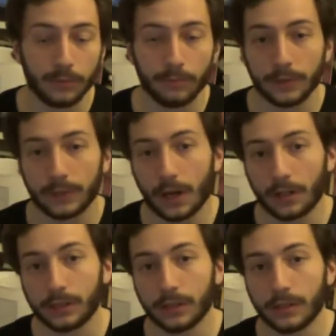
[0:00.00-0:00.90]

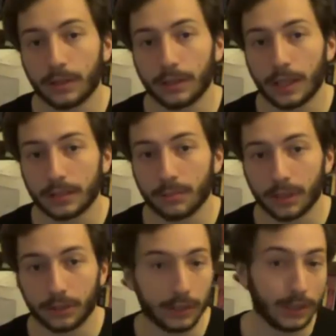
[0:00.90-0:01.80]
start the Let's Make a
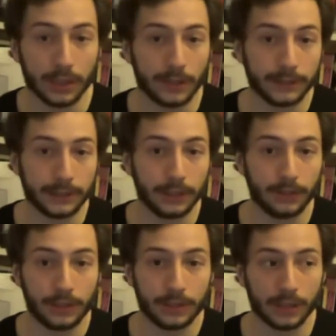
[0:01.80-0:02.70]
Trading Card
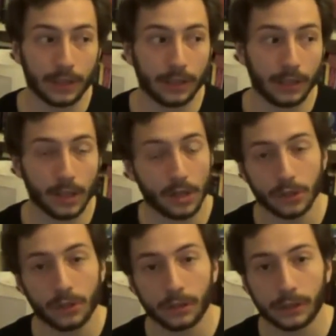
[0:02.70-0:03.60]
series a lot
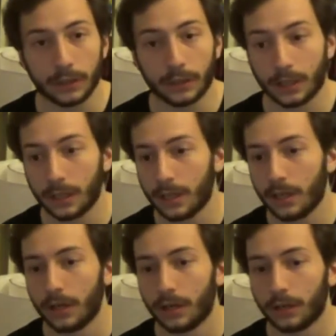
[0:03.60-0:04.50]
earlier.
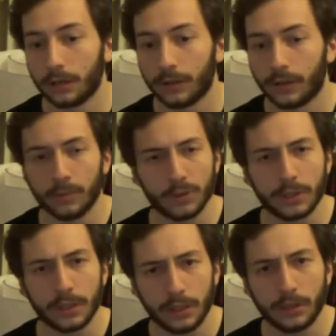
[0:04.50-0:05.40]
Almost a
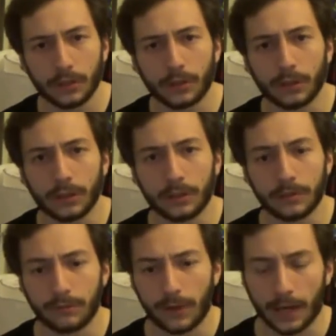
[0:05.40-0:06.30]
year earlier, in
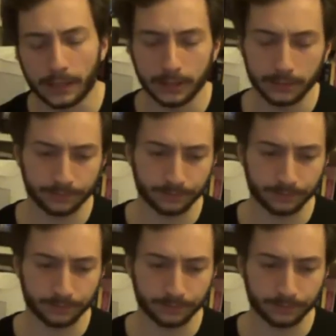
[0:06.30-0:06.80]
fact.